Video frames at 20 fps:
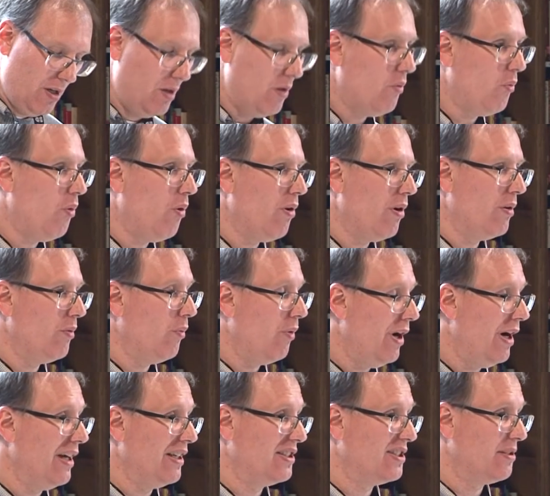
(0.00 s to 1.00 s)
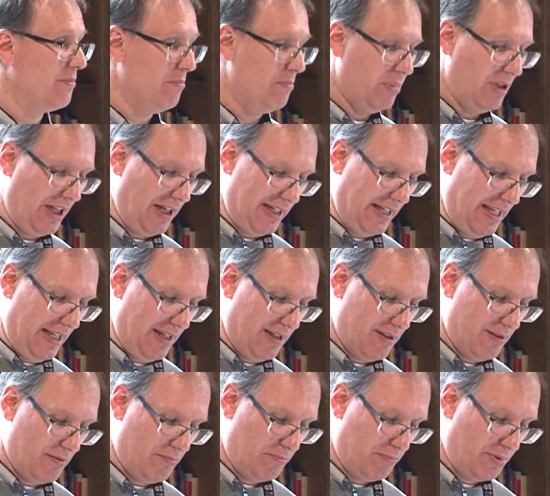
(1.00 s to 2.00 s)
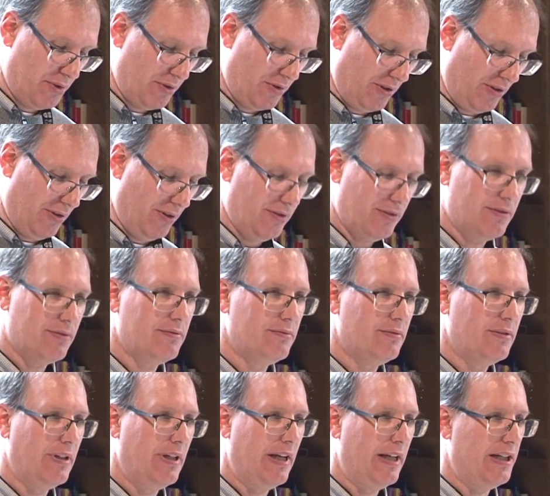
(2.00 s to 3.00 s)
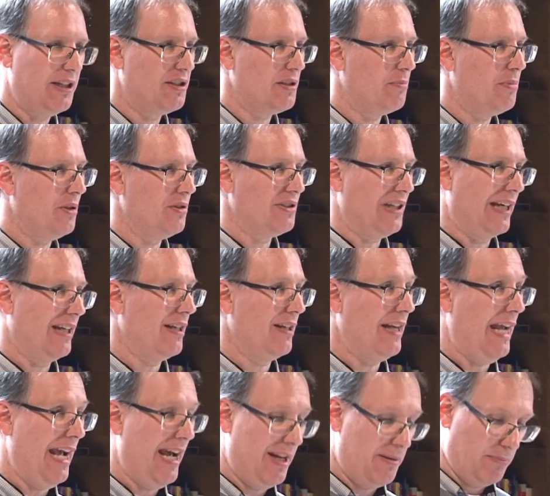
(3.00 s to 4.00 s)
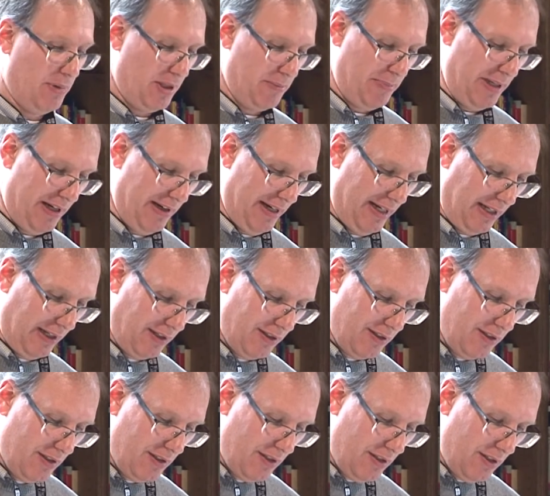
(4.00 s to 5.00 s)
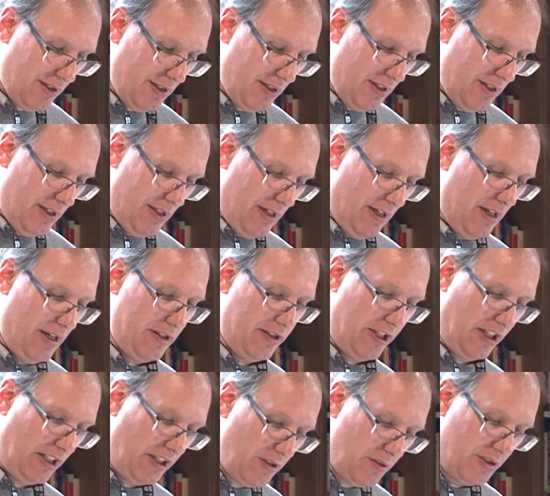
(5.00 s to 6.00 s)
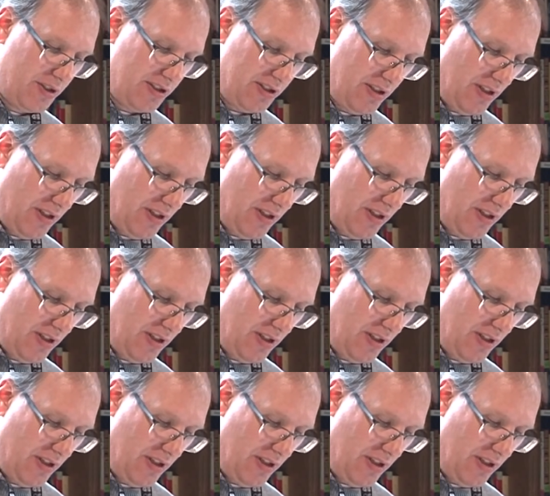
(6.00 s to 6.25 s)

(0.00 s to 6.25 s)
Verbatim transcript: War was bloody, brutal, and I suppose I could add barbaric. Uh, the use